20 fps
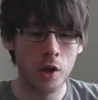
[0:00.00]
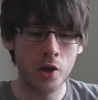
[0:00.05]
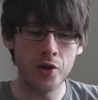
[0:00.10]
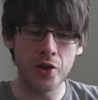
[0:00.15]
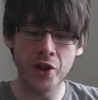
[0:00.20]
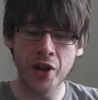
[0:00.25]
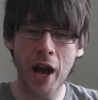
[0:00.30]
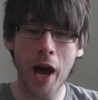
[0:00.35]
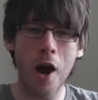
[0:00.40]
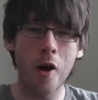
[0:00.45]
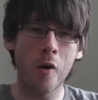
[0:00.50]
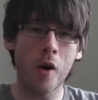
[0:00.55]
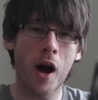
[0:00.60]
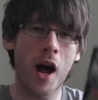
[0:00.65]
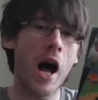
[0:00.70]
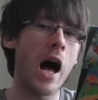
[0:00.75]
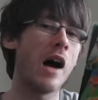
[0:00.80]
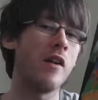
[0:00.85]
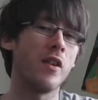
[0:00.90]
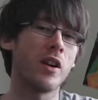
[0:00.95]
So now
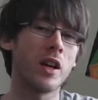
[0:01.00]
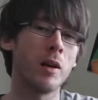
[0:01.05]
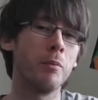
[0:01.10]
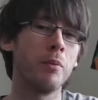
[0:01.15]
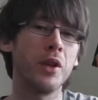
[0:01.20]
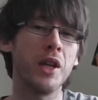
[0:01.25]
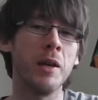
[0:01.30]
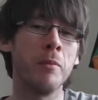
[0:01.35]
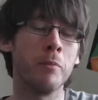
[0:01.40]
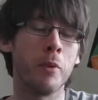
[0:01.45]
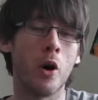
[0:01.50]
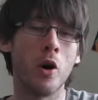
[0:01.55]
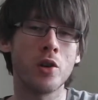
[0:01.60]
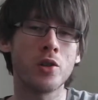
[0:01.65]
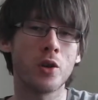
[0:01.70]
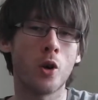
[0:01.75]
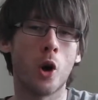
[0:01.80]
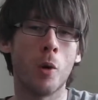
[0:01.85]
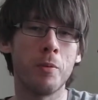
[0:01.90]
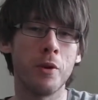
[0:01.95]
I have a complete
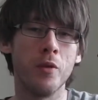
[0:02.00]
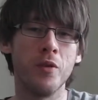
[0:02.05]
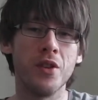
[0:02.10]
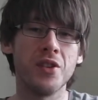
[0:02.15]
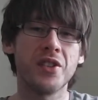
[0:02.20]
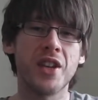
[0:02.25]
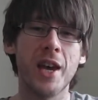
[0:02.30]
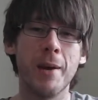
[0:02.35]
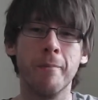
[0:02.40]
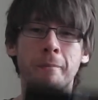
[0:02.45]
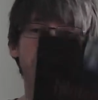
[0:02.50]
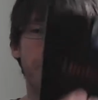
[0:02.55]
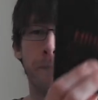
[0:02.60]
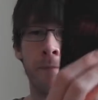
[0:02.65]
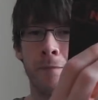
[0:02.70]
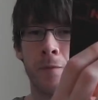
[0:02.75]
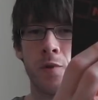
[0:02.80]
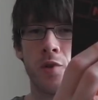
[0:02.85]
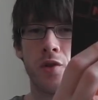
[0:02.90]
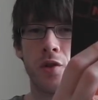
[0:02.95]
in-box copy of this game,
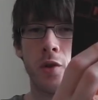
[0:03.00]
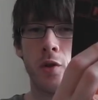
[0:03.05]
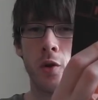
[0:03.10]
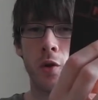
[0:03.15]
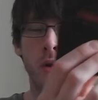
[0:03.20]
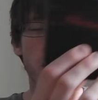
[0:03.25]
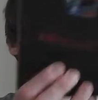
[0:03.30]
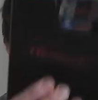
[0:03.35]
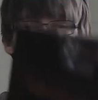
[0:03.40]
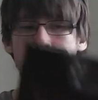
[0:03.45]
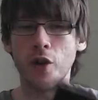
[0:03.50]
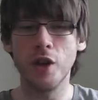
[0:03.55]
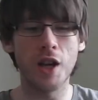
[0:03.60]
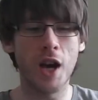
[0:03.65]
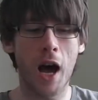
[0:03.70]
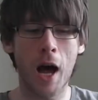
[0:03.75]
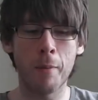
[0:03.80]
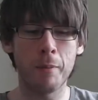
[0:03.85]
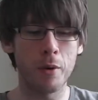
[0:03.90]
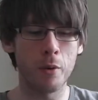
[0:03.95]
so really
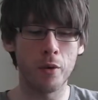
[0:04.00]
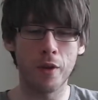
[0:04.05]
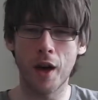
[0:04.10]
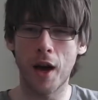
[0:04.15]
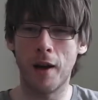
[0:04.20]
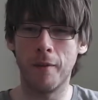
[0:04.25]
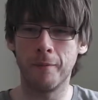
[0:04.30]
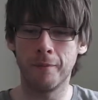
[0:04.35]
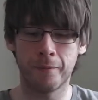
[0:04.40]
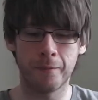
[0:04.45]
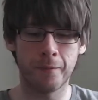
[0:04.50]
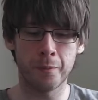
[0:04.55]
happy with that.